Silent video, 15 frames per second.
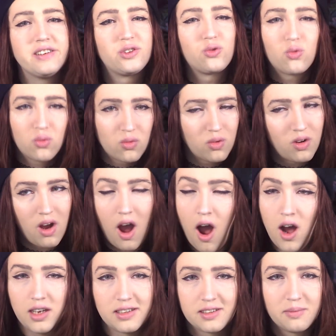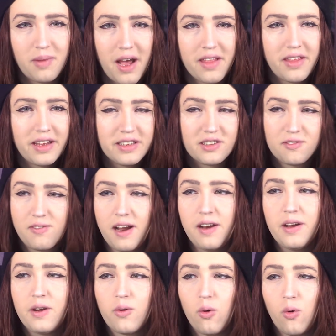is awesome. I think it's
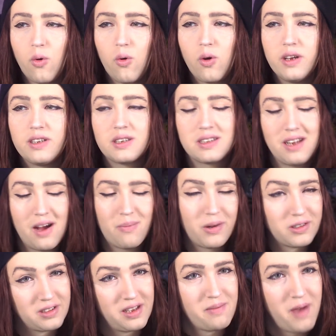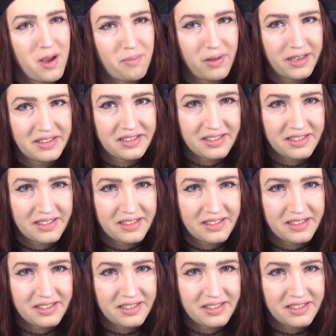very cool. It's not personally my play